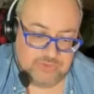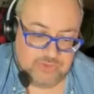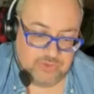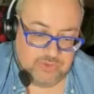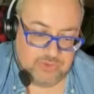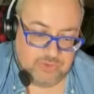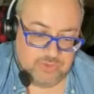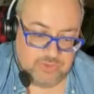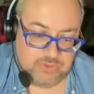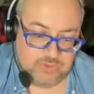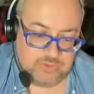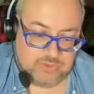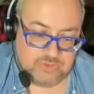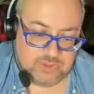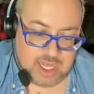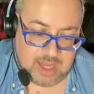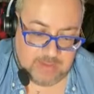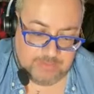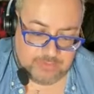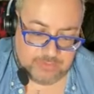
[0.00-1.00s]
If you
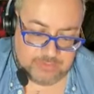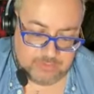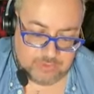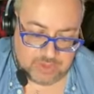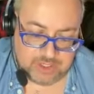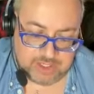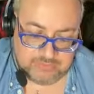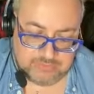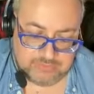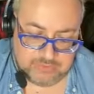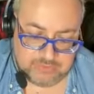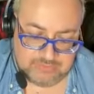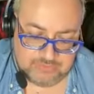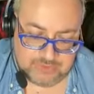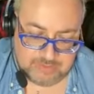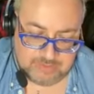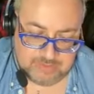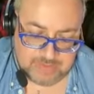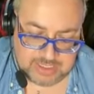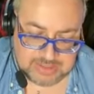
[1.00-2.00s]
operate more out of your
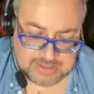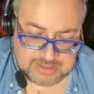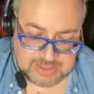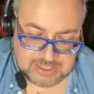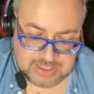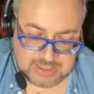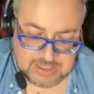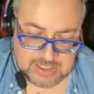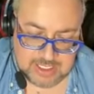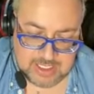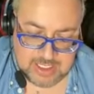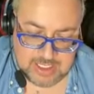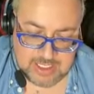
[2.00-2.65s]
divine masculine,